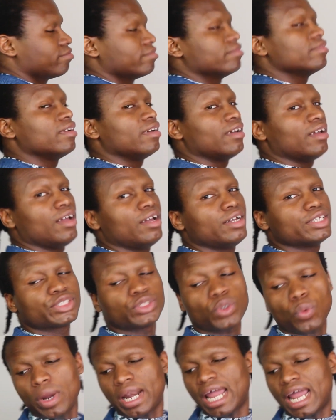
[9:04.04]
Yeah.
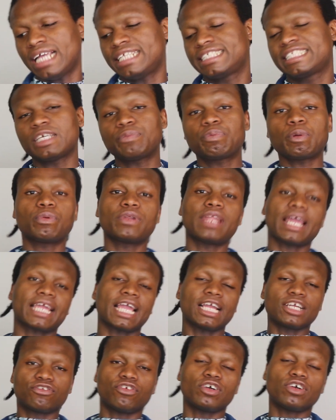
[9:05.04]
So when I see people that
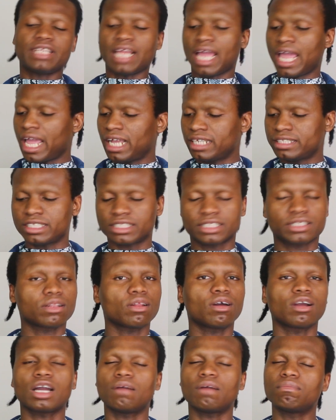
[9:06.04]
can grow their hair this
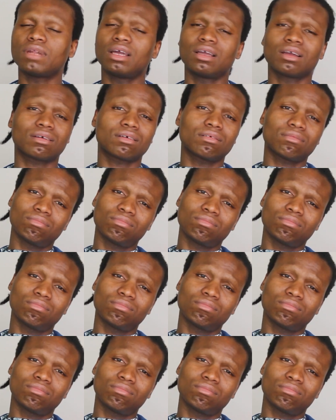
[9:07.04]
long, I'm like,